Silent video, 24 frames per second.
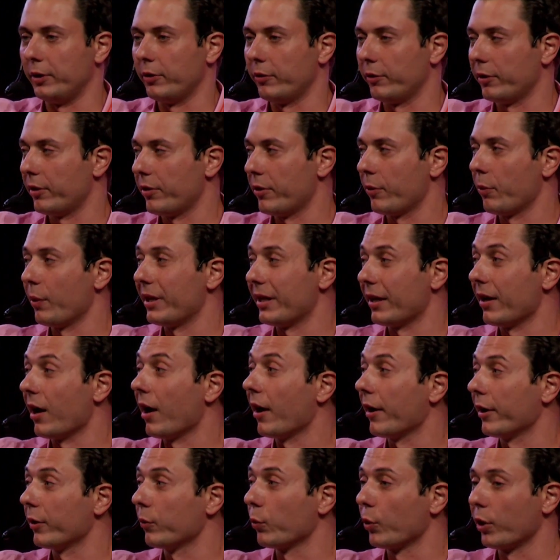the way that
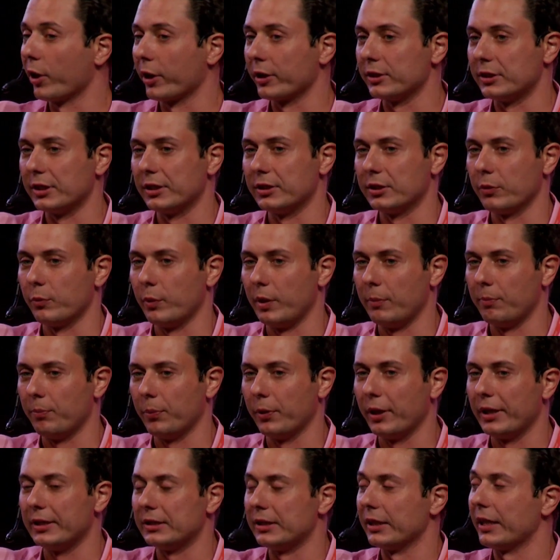Hired works is that we
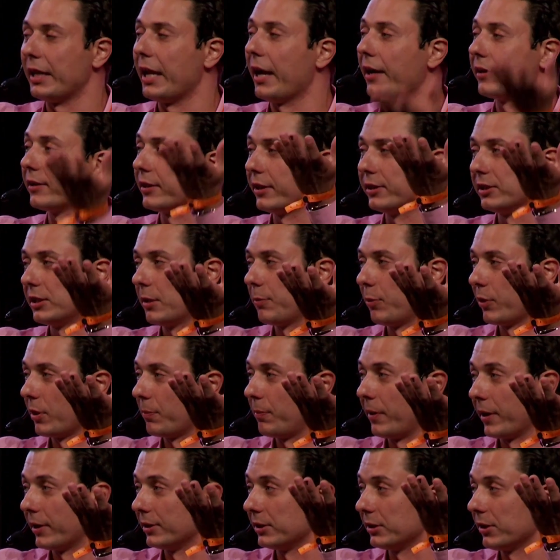place the candidates up on a
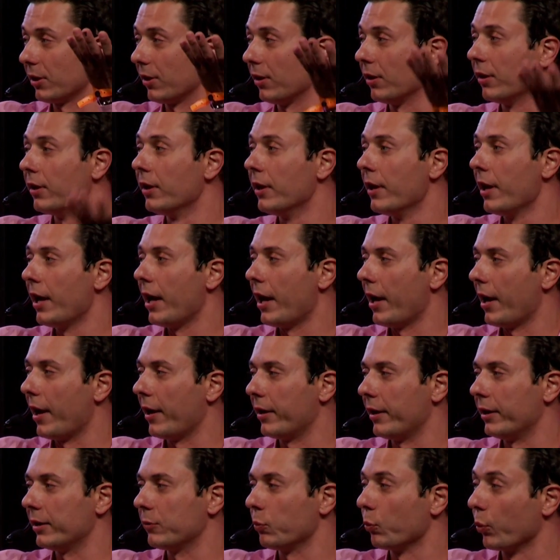pedestal, and
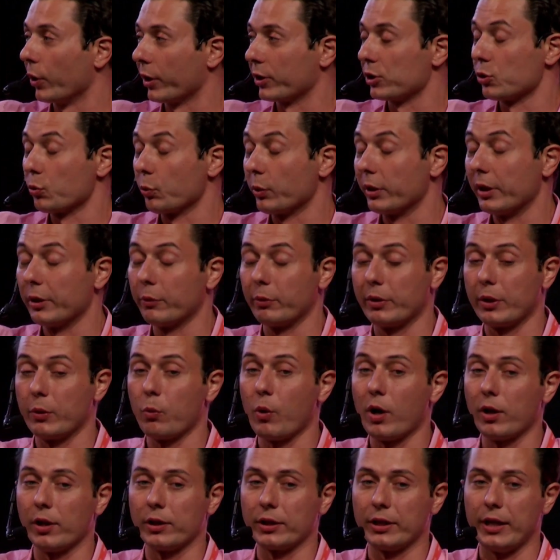it works really, really
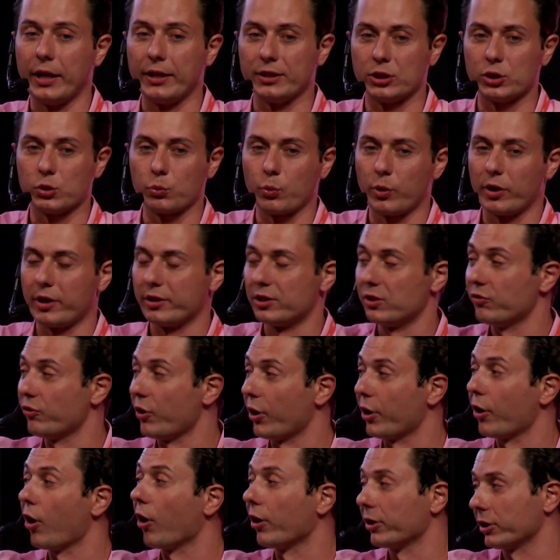well in cases where it's very
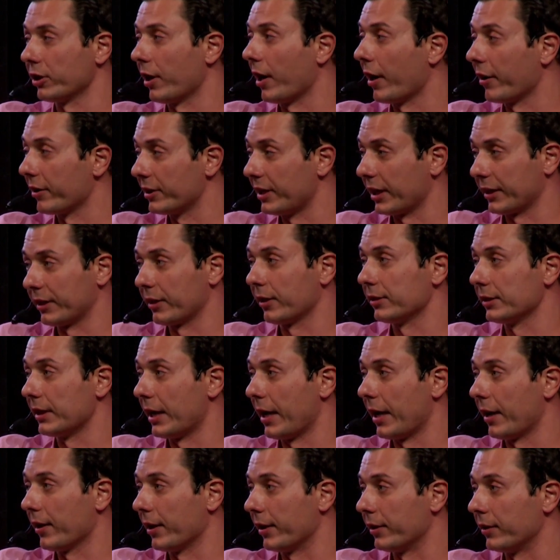hard to hire technical
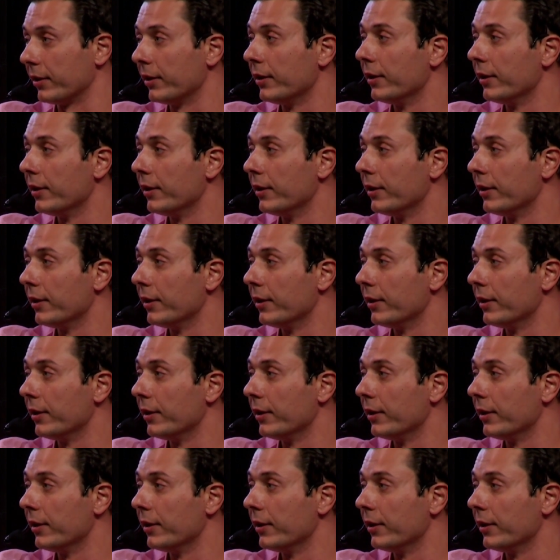talent.